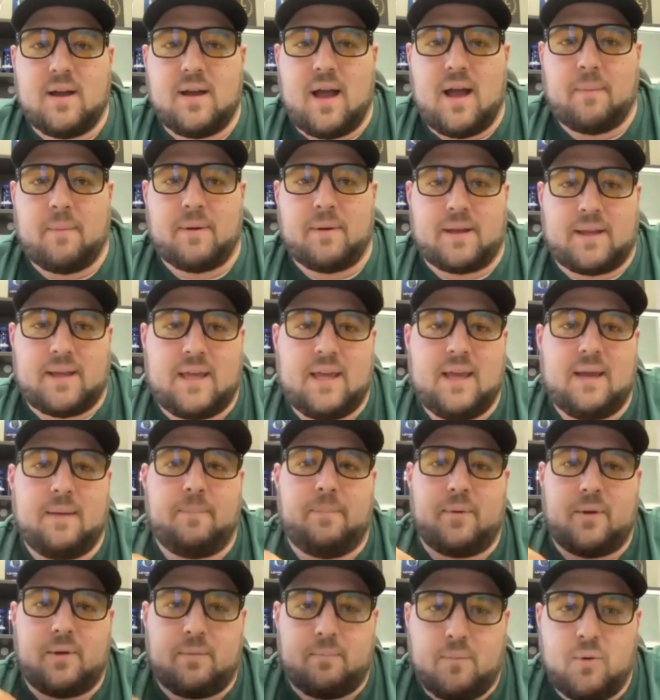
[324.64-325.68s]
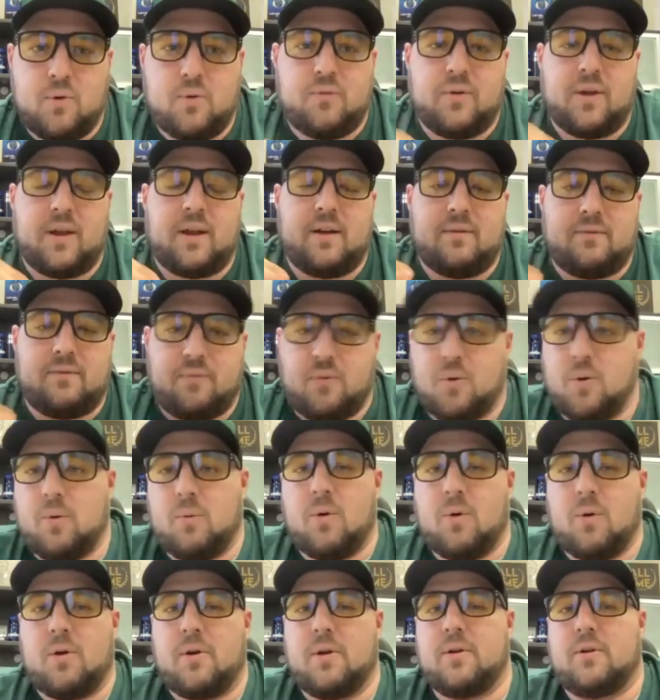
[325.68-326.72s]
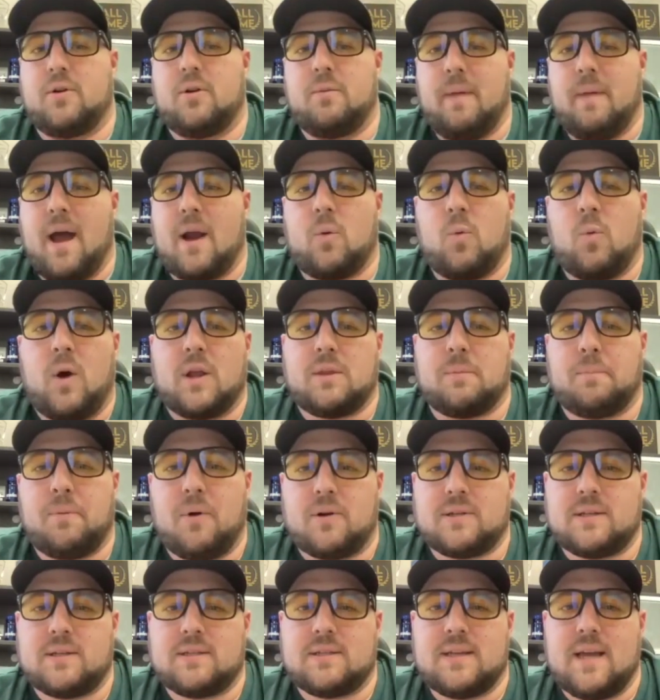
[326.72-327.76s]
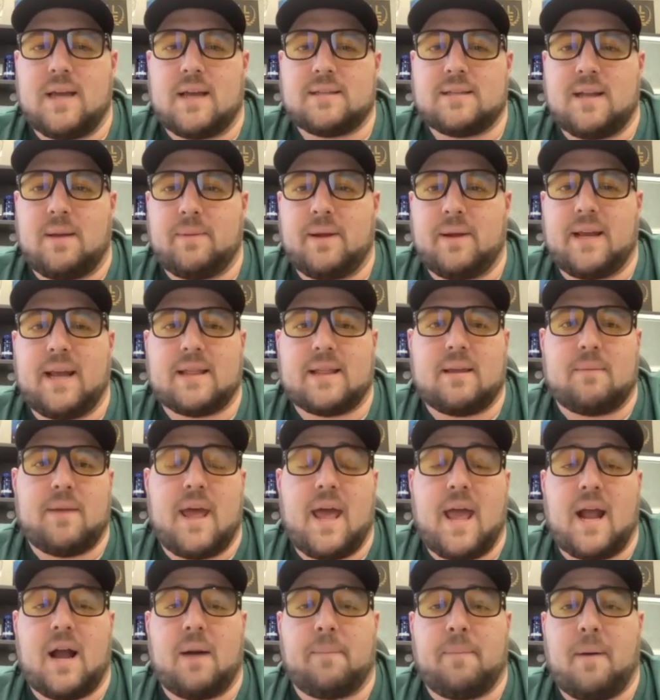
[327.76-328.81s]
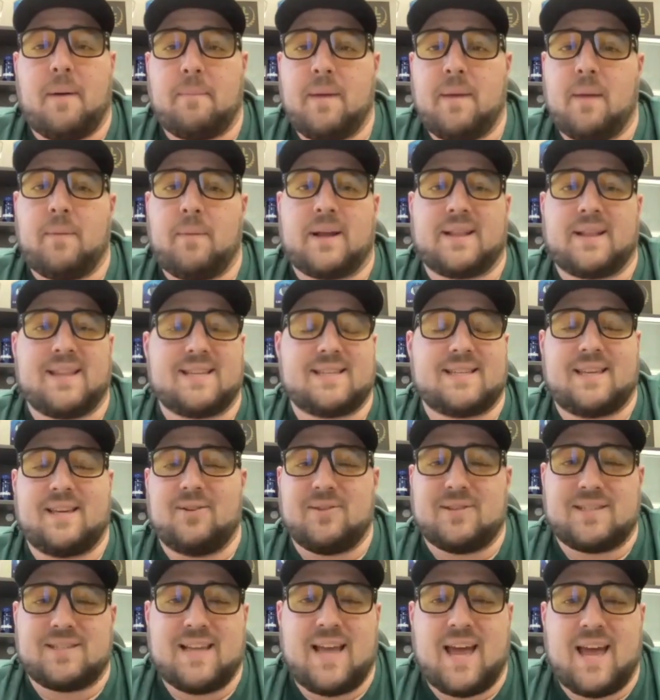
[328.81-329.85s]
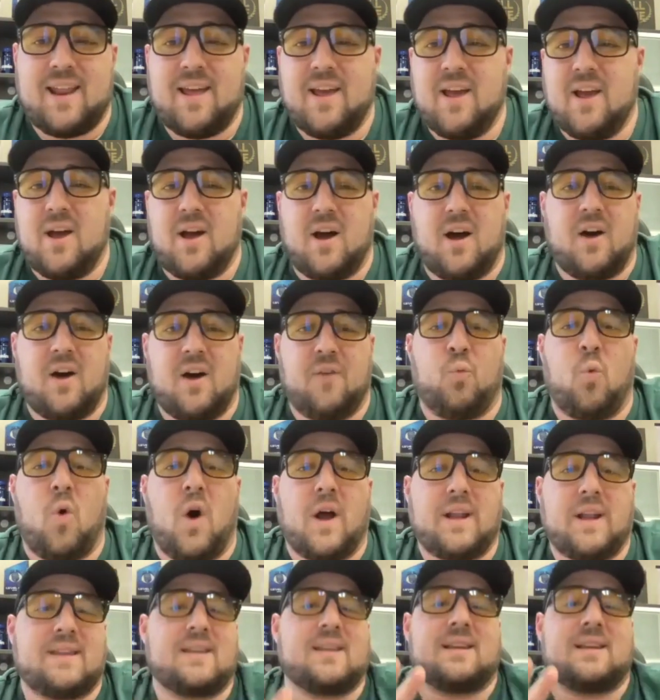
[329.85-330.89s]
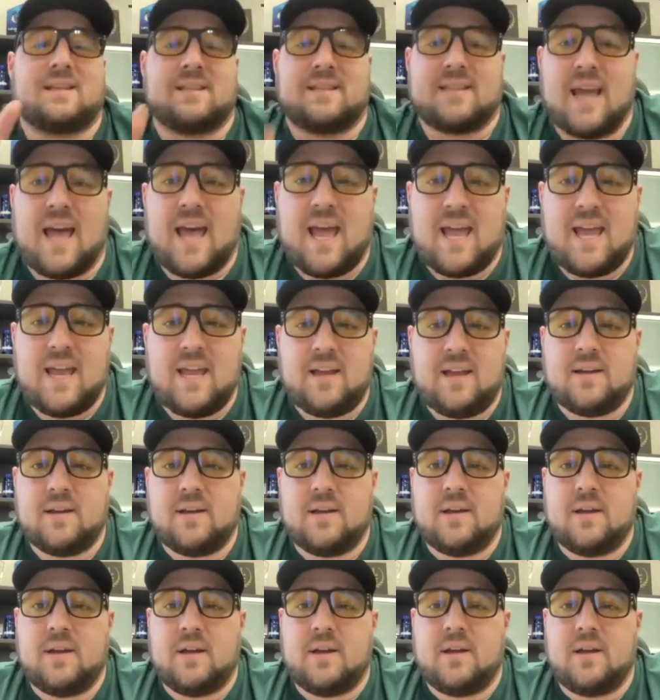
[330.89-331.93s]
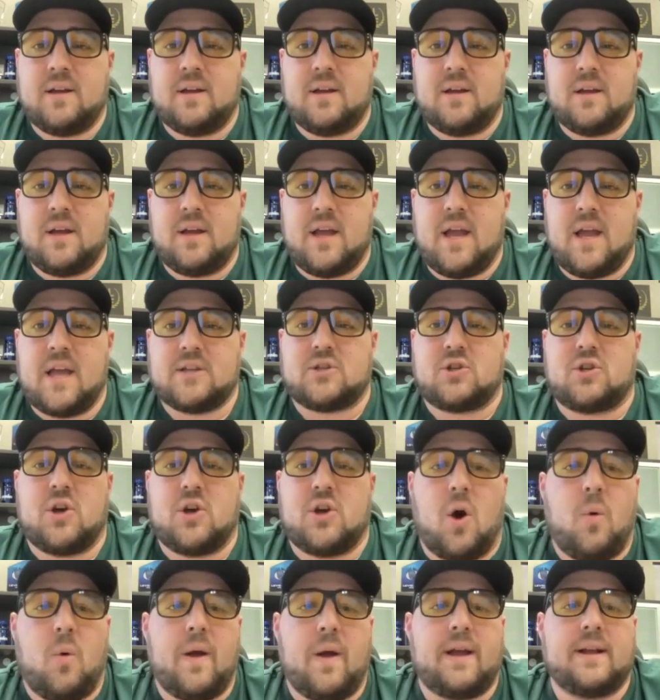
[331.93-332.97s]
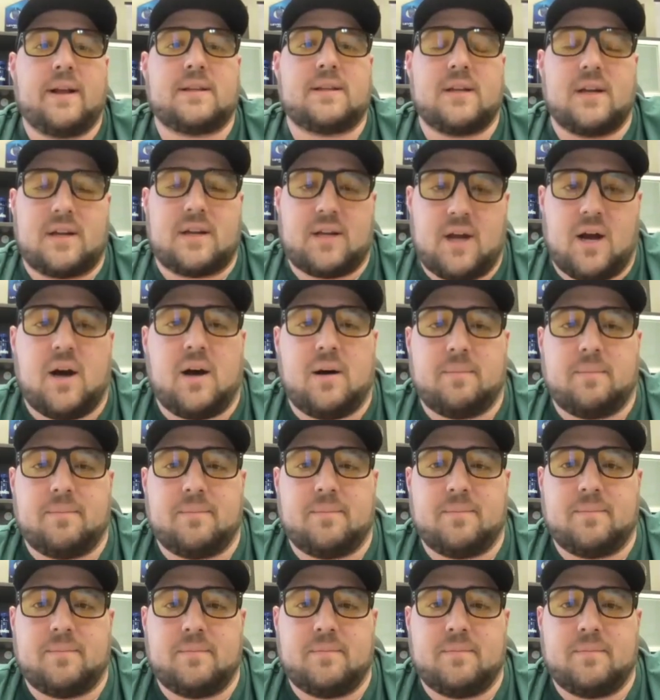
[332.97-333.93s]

I'm going to keep moving forward no matter what the person says, and I'm going to get them to hang up on me. I'm like, the skill set of what to say is going to come.